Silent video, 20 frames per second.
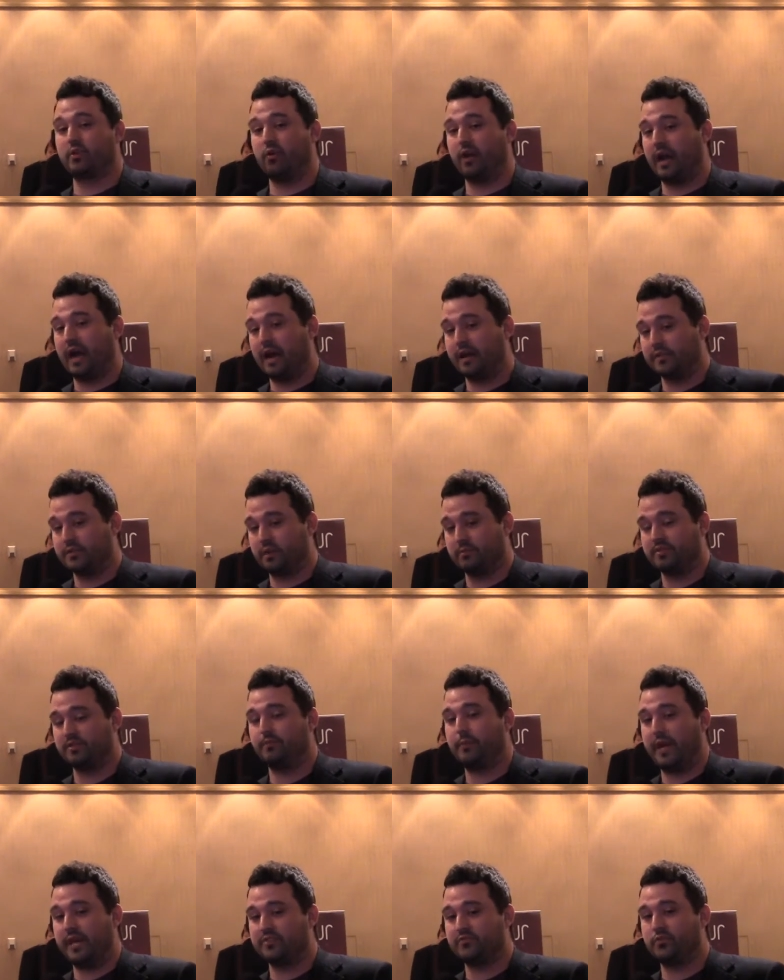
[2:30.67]
going on in terms
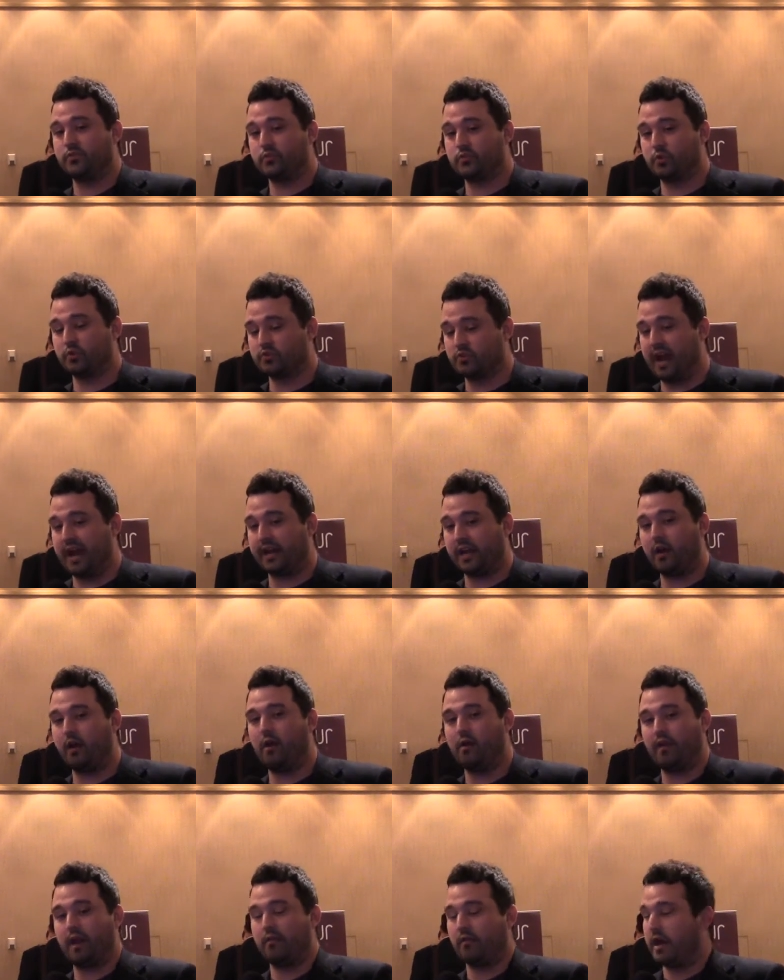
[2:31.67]
of page views. We're tracking
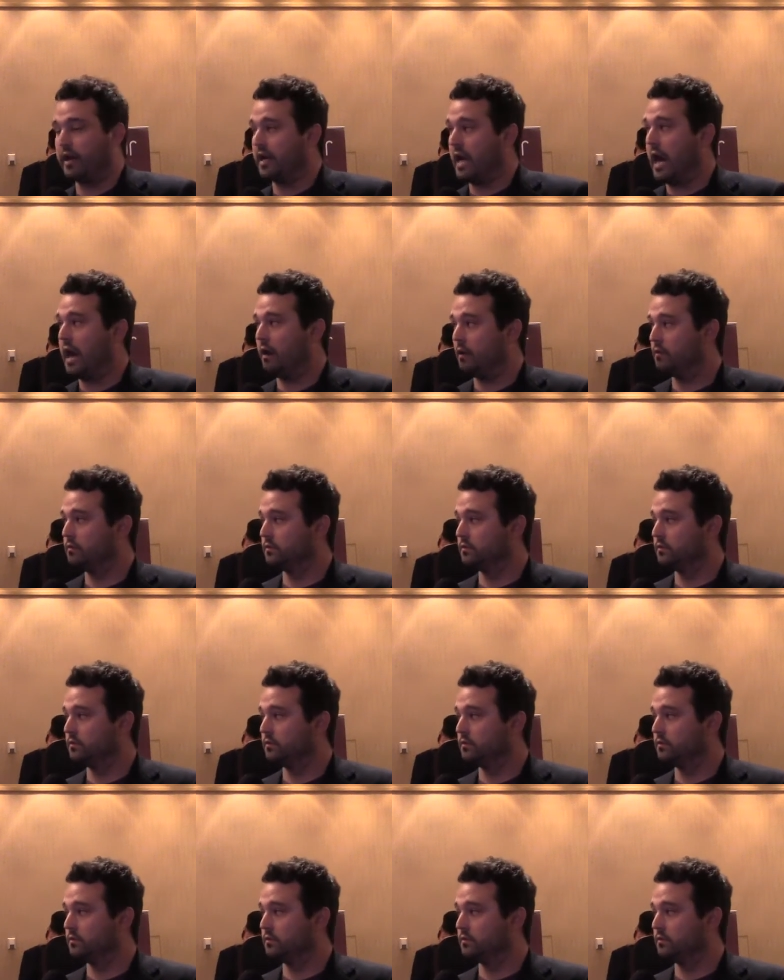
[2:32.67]
all that right now.